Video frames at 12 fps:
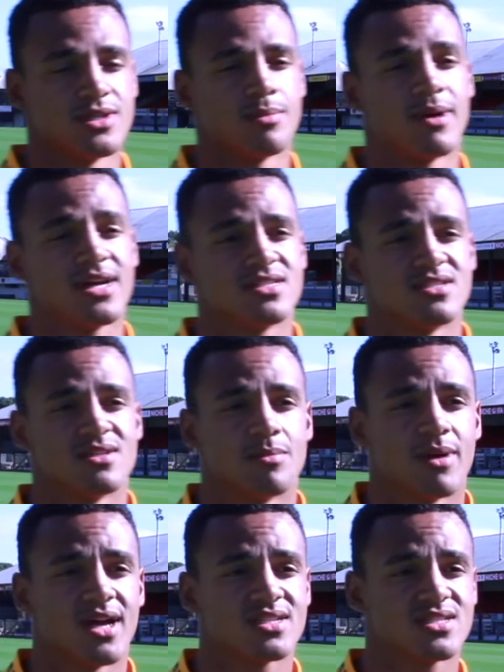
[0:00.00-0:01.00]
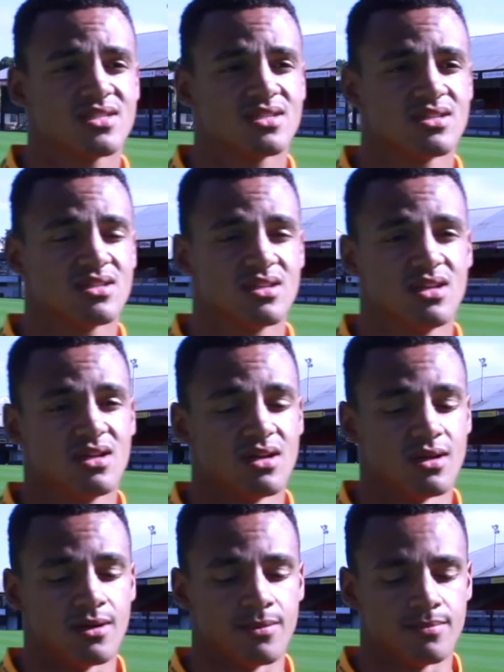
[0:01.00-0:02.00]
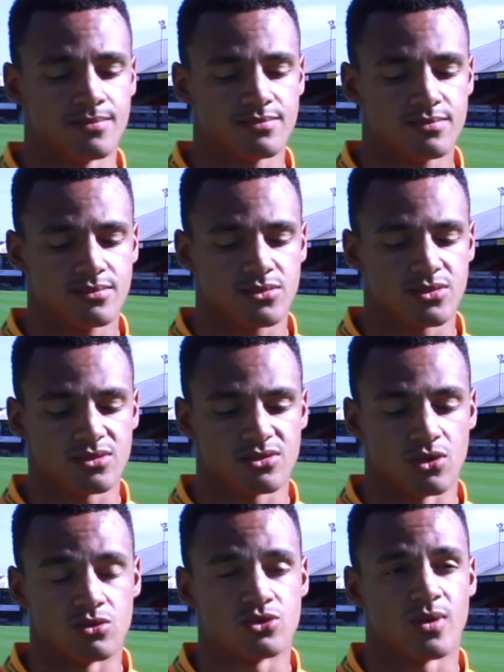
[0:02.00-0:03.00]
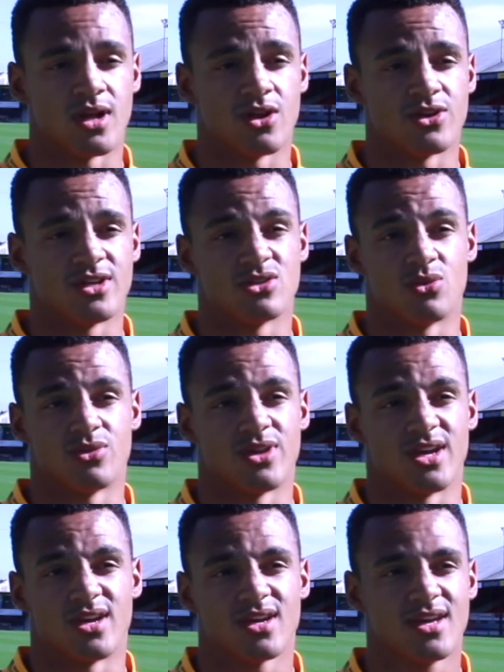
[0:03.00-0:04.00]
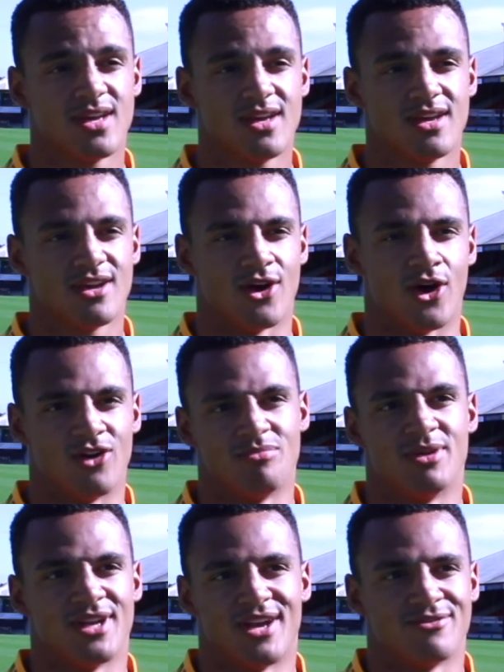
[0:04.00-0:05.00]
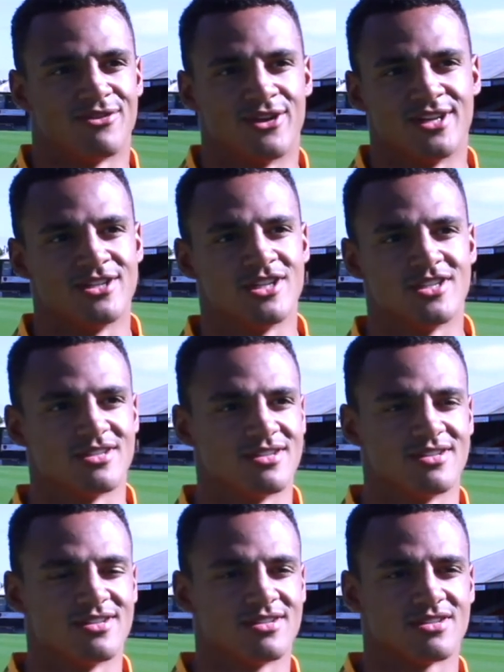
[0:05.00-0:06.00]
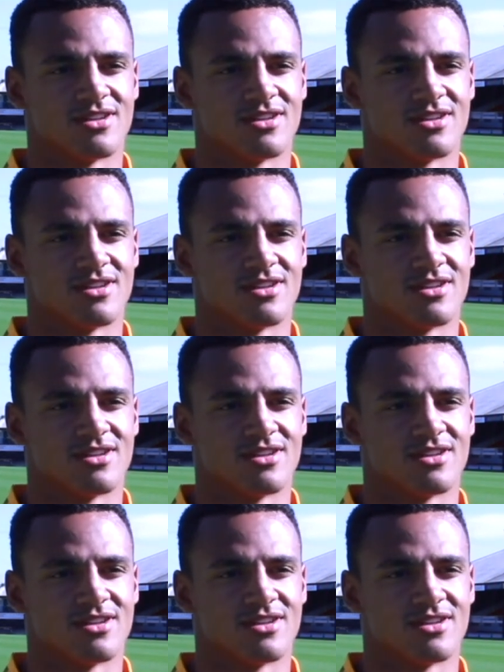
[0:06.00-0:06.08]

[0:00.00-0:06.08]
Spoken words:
in the past is in the past. Don't dwell on it. Don't think, oh, I've been out for ages and